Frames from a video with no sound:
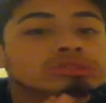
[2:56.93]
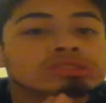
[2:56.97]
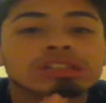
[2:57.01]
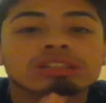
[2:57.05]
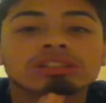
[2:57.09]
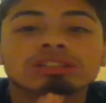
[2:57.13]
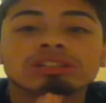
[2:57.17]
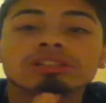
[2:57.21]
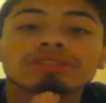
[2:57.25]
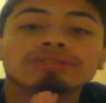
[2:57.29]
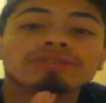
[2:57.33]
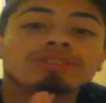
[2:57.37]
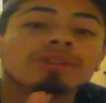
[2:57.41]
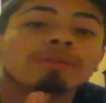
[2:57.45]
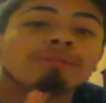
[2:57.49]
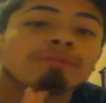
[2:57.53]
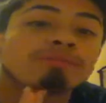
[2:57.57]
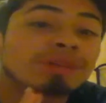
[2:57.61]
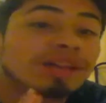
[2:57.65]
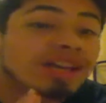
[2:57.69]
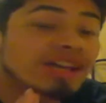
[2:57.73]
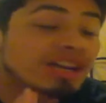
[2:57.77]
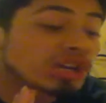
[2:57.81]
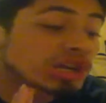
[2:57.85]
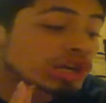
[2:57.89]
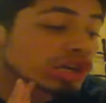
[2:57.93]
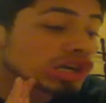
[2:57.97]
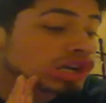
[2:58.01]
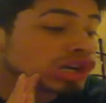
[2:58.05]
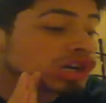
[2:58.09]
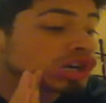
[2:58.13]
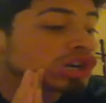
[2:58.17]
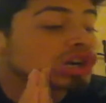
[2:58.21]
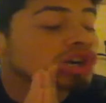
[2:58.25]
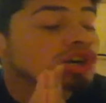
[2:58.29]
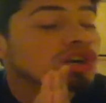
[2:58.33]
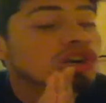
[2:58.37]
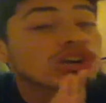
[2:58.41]
I don't know if they're better
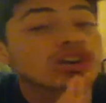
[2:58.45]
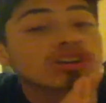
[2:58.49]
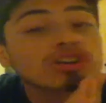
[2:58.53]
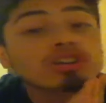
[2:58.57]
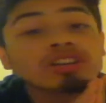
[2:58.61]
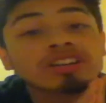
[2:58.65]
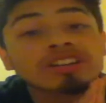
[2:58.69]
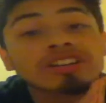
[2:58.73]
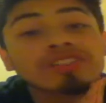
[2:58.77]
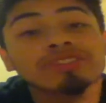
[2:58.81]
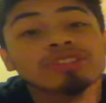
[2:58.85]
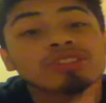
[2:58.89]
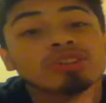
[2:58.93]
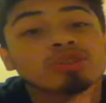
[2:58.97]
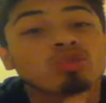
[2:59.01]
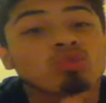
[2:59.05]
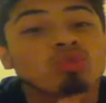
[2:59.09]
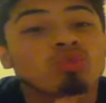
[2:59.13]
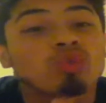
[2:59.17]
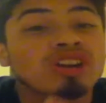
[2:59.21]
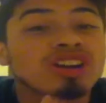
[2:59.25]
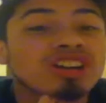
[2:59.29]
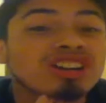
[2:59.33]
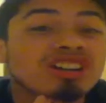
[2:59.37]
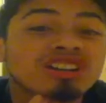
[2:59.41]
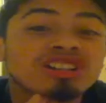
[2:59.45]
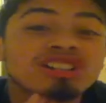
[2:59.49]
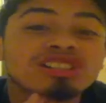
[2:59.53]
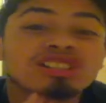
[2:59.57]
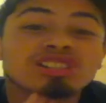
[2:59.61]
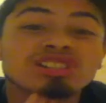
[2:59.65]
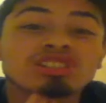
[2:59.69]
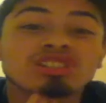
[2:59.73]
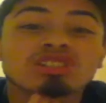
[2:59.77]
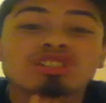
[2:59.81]
or if they're worse.